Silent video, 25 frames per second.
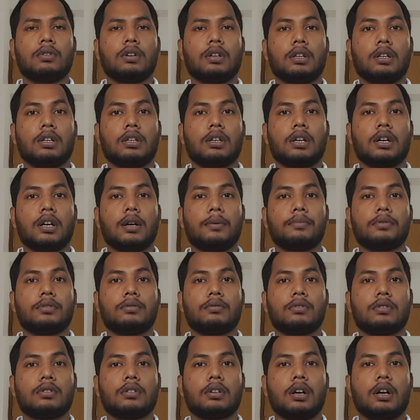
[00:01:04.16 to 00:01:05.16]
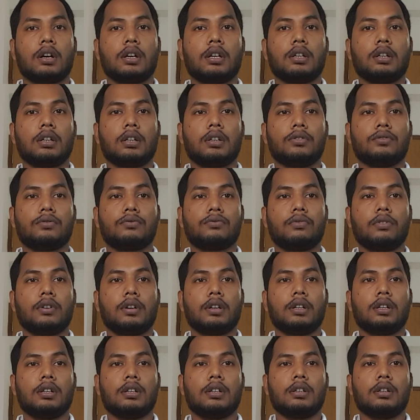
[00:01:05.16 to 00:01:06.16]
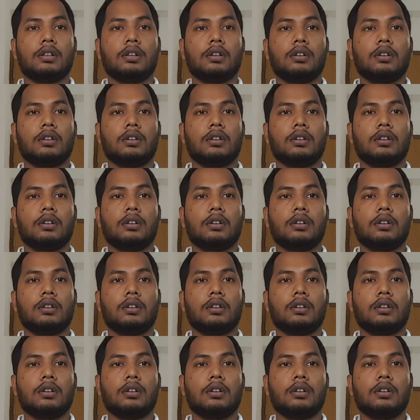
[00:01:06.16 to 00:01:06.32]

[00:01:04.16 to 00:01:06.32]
when it comes to studying in Australia.